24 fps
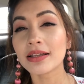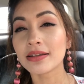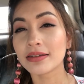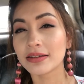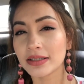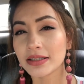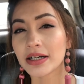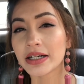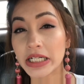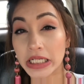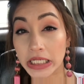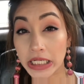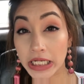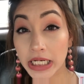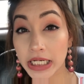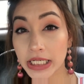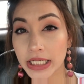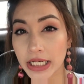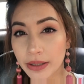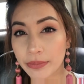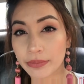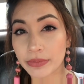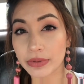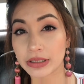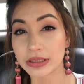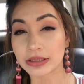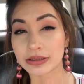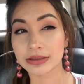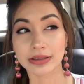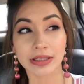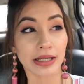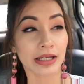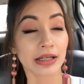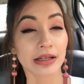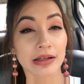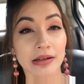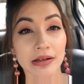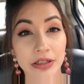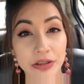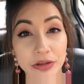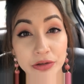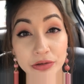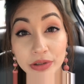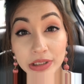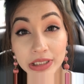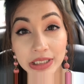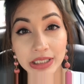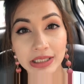they are 8 ml, like
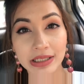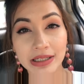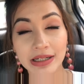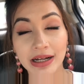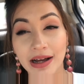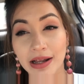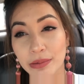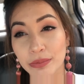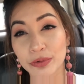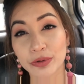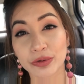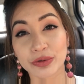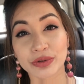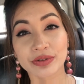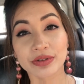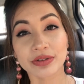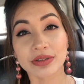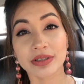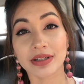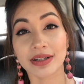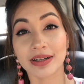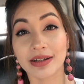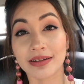literally almost